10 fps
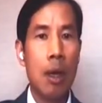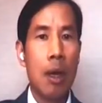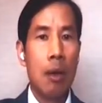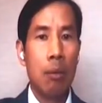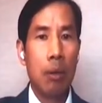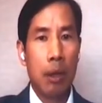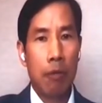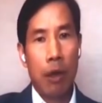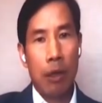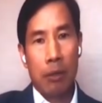Well, you know,
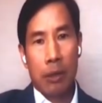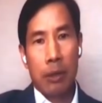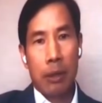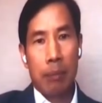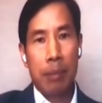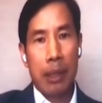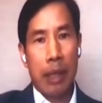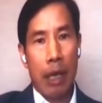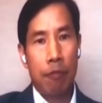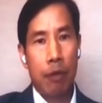following the big
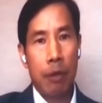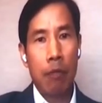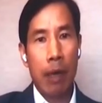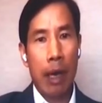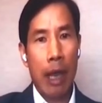typhoon, no one has